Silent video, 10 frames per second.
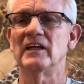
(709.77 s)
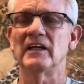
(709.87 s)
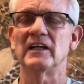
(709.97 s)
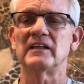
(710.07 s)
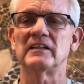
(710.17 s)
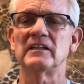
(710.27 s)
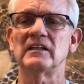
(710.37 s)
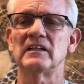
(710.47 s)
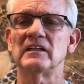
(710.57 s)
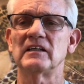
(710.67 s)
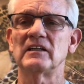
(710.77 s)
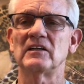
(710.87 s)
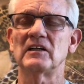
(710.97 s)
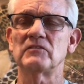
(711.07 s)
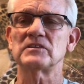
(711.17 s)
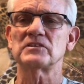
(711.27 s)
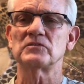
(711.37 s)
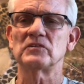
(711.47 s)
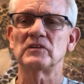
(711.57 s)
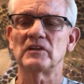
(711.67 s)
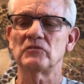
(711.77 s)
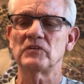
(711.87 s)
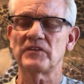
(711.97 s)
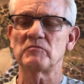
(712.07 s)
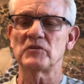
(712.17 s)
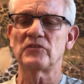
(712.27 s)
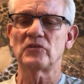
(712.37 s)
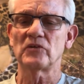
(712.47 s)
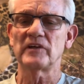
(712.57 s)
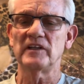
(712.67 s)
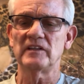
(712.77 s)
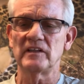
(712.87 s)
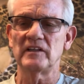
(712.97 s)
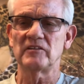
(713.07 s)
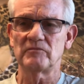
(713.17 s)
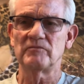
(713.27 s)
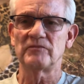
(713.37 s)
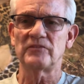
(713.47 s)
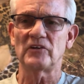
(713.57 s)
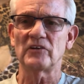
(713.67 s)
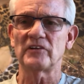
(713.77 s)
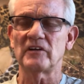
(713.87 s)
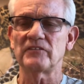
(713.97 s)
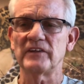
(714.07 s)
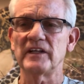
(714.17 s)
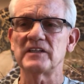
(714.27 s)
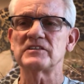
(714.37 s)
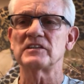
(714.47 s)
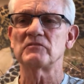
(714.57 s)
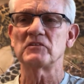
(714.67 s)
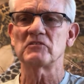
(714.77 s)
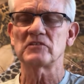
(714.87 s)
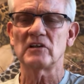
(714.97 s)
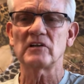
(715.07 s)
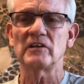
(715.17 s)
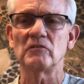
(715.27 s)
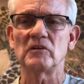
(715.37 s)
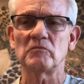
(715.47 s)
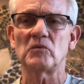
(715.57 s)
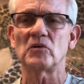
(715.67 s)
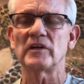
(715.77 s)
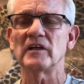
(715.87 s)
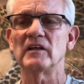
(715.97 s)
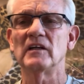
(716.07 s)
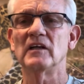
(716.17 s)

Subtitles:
And, you know, I was with him before he'd fallen off the edge, and we were talking one morning,